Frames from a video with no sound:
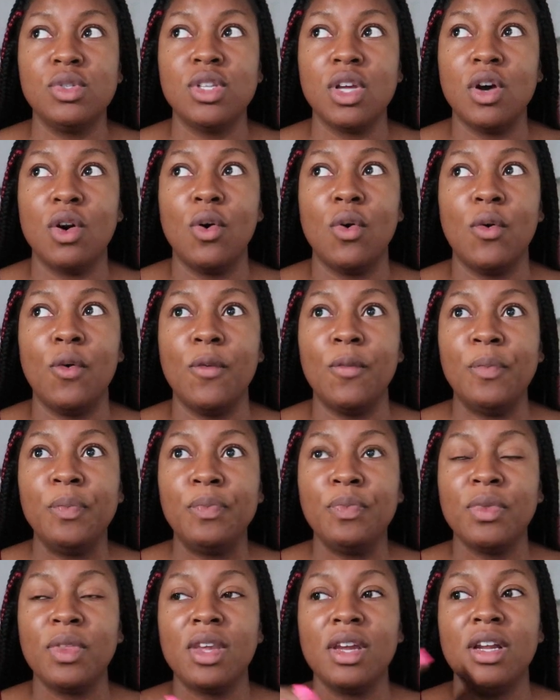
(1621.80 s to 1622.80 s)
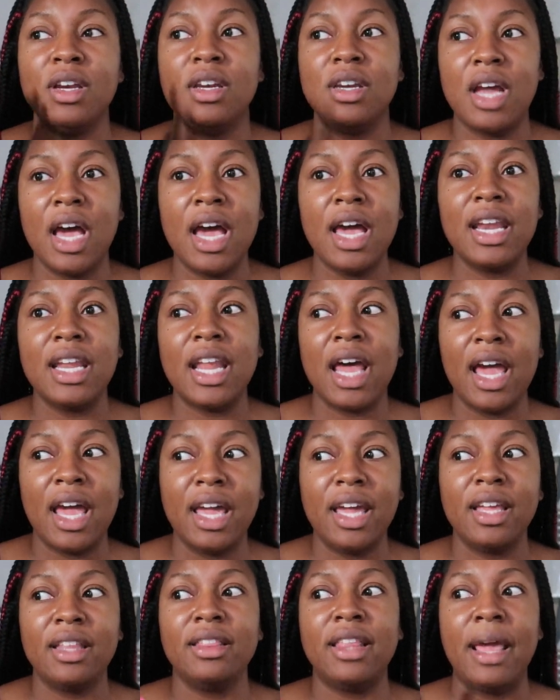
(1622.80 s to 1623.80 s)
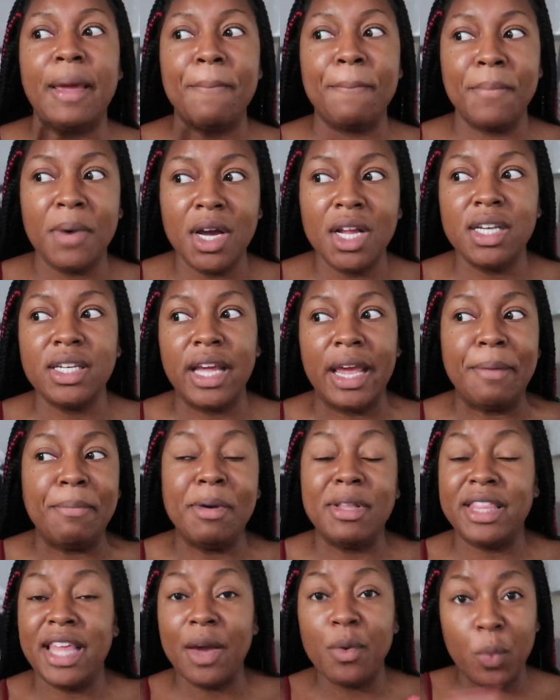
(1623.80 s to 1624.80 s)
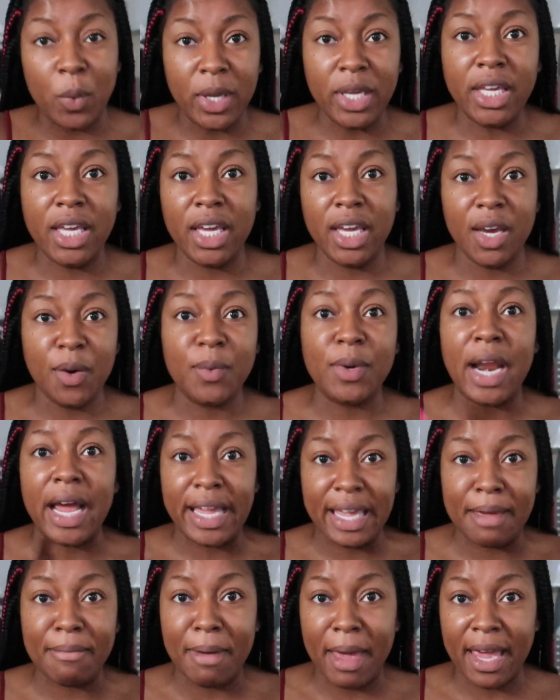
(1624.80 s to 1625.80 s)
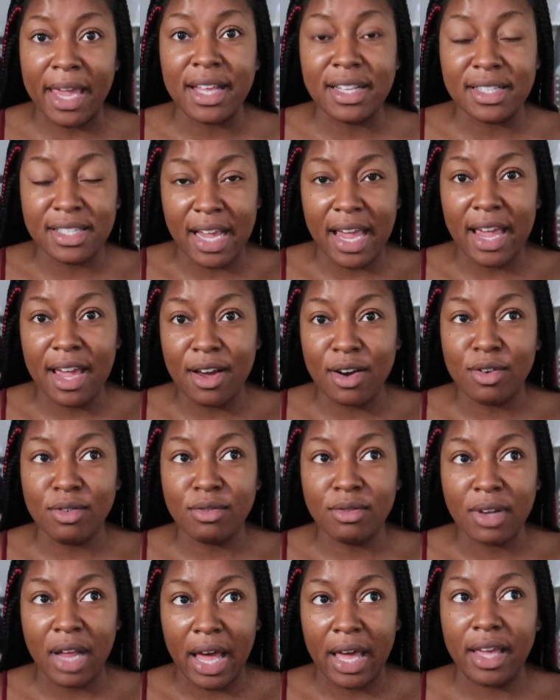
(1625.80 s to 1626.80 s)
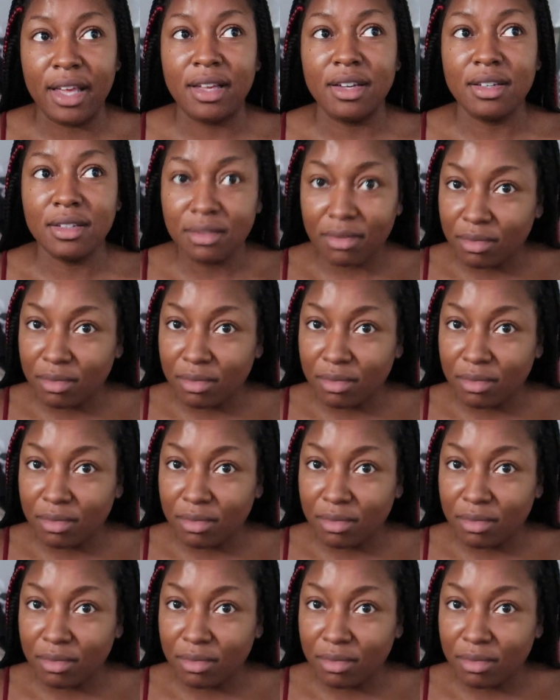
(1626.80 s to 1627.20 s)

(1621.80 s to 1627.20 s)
so not like that Monday, but that weekend when I get back in town, like